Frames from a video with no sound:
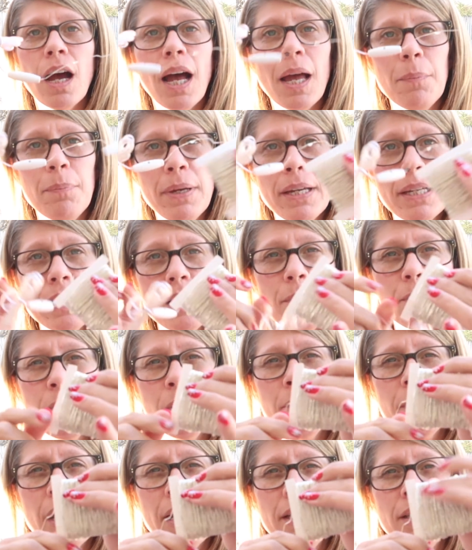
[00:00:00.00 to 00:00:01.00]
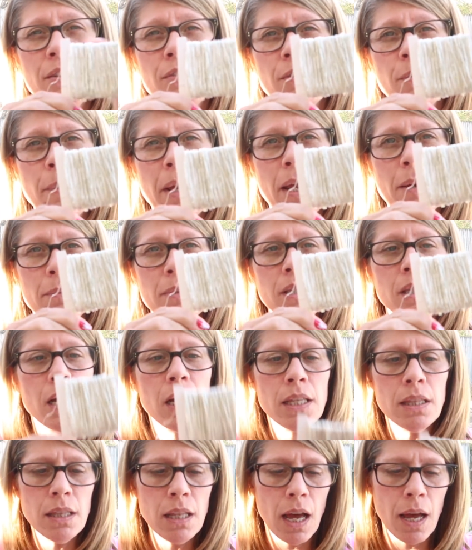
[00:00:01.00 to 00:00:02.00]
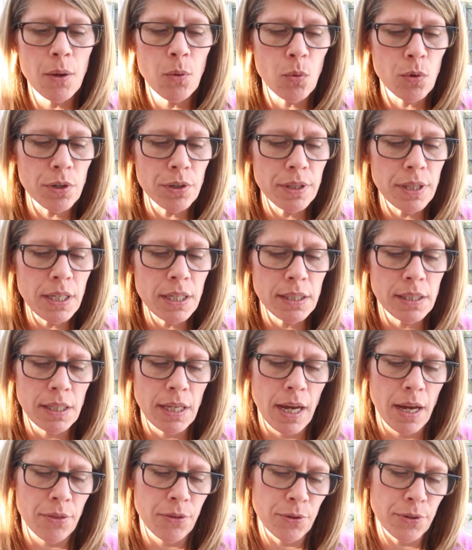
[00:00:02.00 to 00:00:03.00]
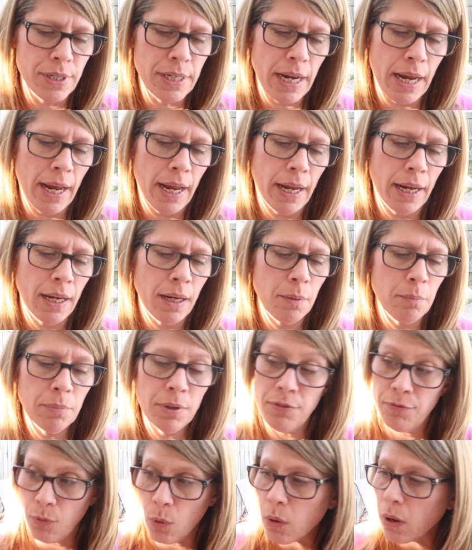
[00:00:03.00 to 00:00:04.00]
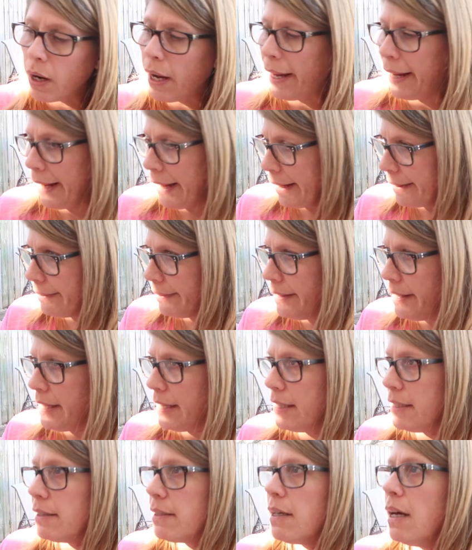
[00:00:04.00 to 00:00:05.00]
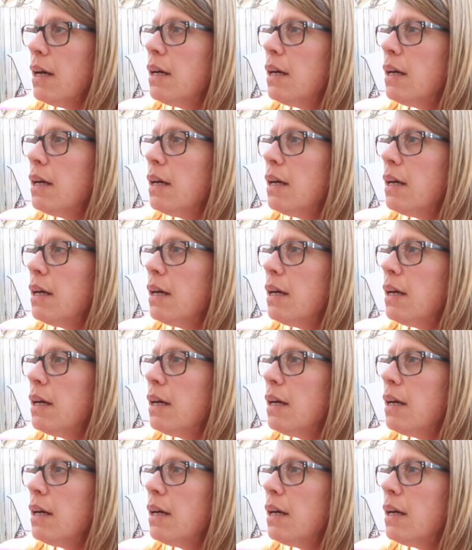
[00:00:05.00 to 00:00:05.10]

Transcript: I picked up some lights from Amazon. I ordered these the other day before I had these.